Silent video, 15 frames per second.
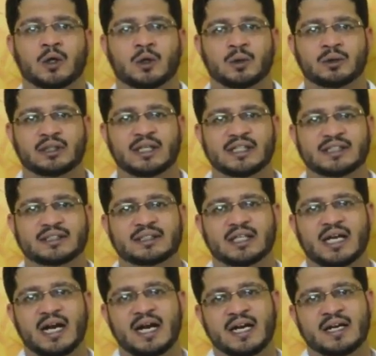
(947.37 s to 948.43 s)
to this
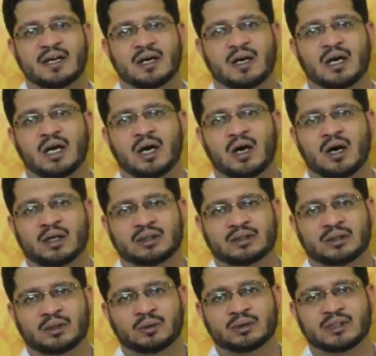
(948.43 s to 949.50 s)
head or
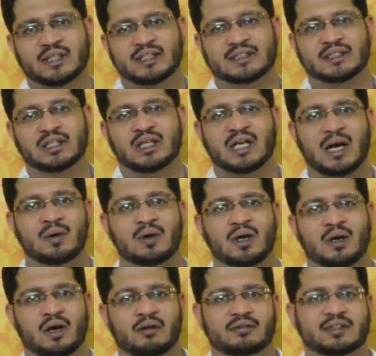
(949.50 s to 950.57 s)
to this ground
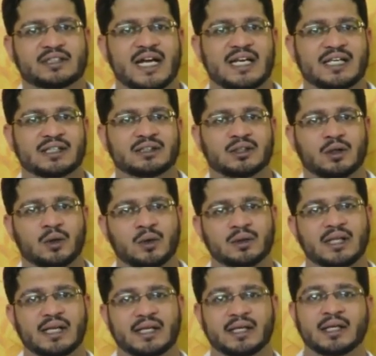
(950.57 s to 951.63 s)
of challenge
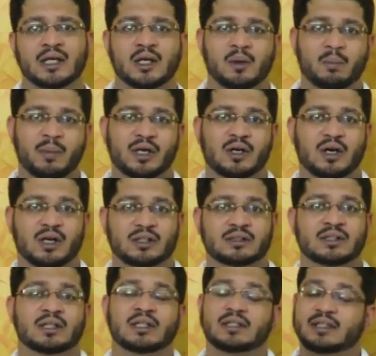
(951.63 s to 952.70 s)
only,
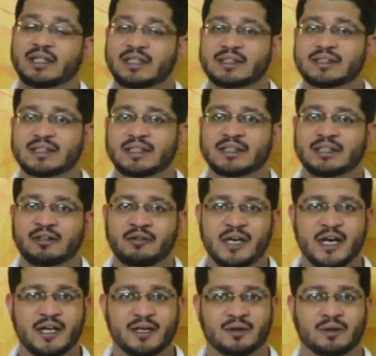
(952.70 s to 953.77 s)
because this is a
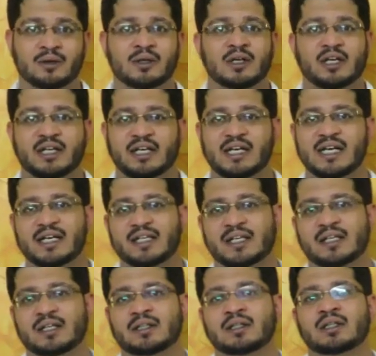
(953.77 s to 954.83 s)
video
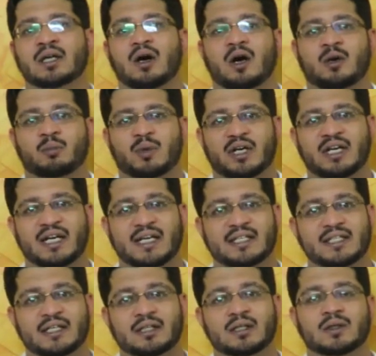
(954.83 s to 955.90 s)
related or
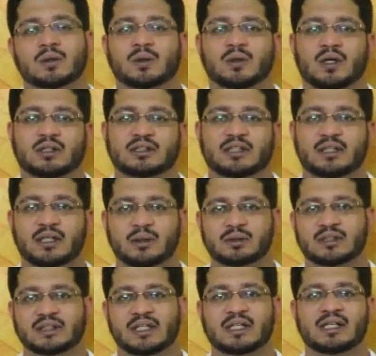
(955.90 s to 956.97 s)
pertaining to
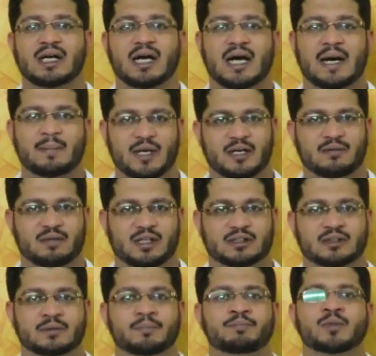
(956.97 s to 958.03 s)
constitutional
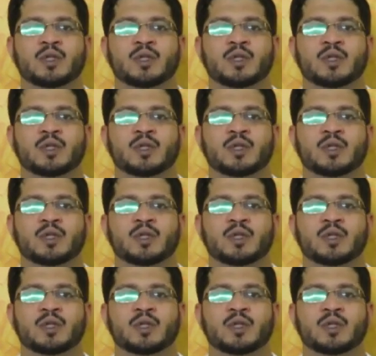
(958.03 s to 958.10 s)
amendments.